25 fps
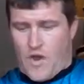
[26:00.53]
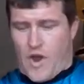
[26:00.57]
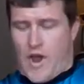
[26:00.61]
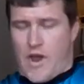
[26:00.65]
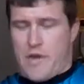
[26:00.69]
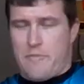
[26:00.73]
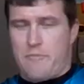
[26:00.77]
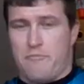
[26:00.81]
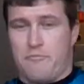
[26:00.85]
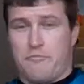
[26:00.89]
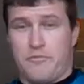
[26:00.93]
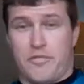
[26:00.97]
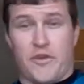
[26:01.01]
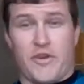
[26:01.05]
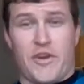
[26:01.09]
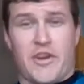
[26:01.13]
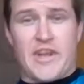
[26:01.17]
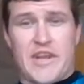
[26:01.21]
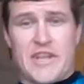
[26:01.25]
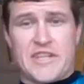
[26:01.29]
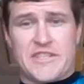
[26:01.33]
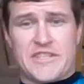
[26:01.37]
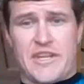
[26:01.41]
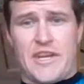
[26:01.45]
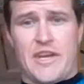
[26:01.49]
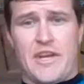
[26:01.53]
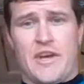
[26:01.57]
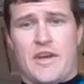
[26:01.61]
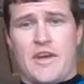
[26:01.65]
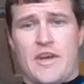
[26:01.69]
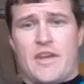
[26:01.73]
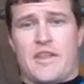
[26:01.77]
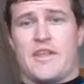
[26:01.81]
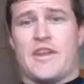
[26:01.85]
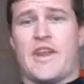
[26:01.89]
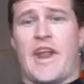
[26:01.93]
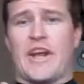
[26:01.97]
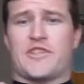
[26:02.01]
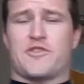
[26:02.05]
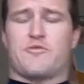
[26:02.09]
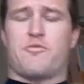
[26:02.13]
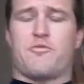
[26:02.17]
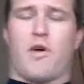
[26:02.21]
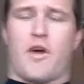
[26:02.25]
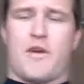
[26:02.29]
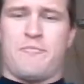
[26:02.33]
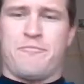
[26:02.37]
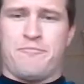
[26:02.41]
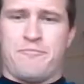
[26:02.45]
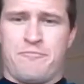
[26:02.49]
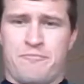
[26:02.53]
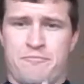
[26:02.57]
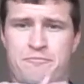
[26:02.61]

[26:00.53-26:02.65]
right, pretty easy. The next one,